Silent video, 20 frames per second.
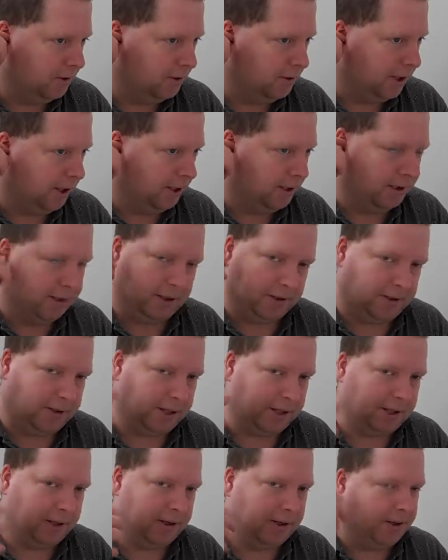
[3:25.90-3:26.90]
take, they'll
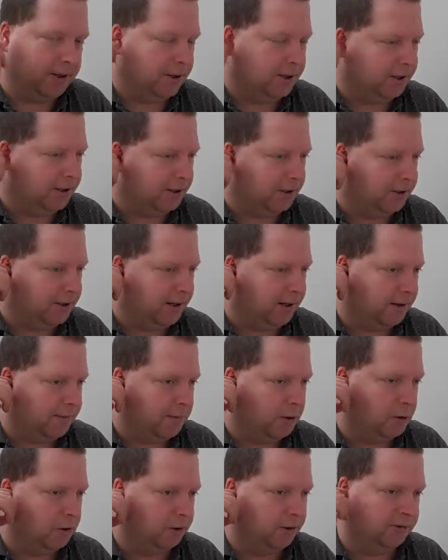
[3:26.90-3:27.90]
check your hearing, they'll take a
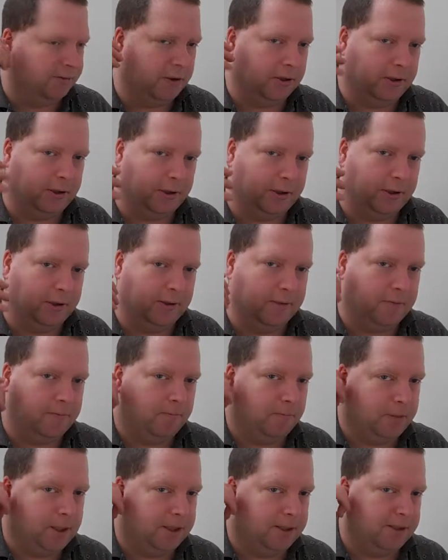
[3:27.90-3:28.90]
mold of your ear
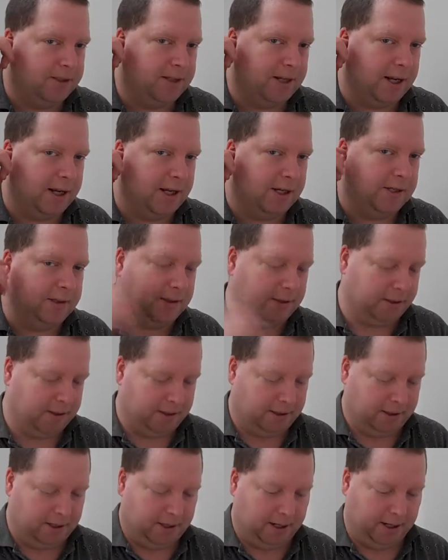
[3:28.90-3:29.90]
inside
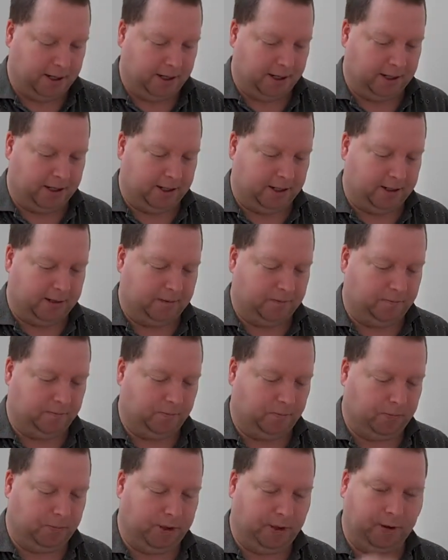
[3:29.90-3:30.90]
and
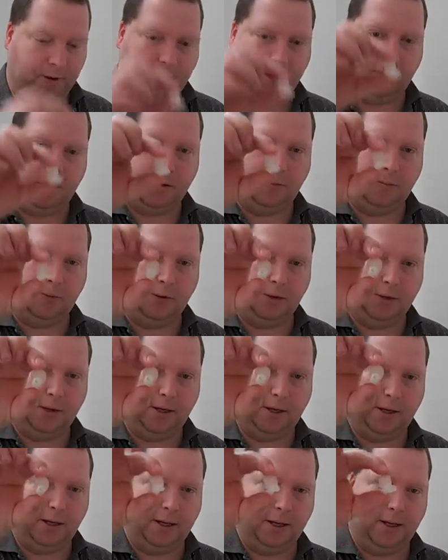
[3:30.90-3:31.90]
they'll come up with
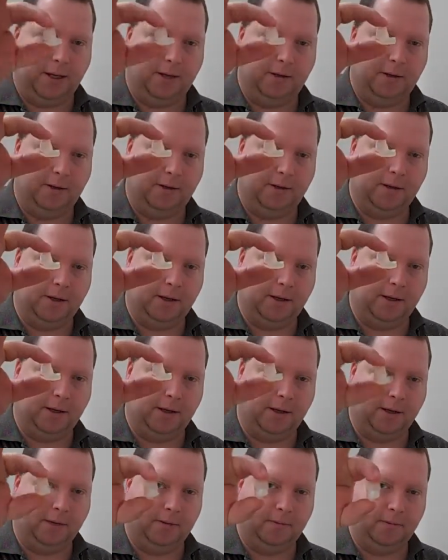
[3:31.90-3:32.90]
a,
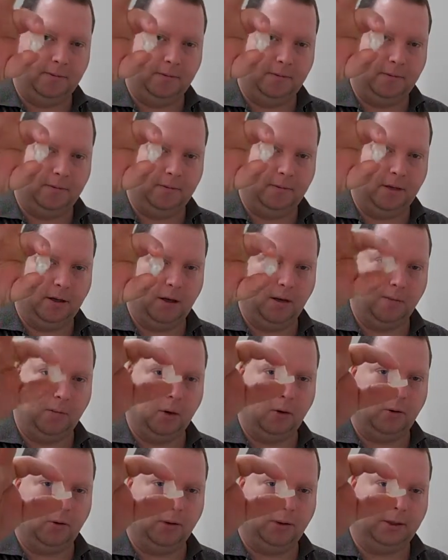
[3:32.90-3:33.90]
uh, a
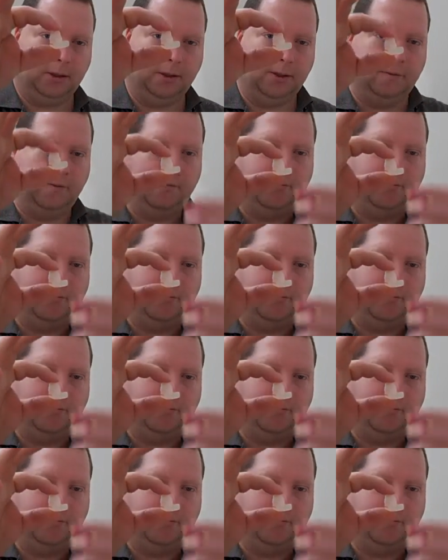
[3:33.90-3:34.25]
mold,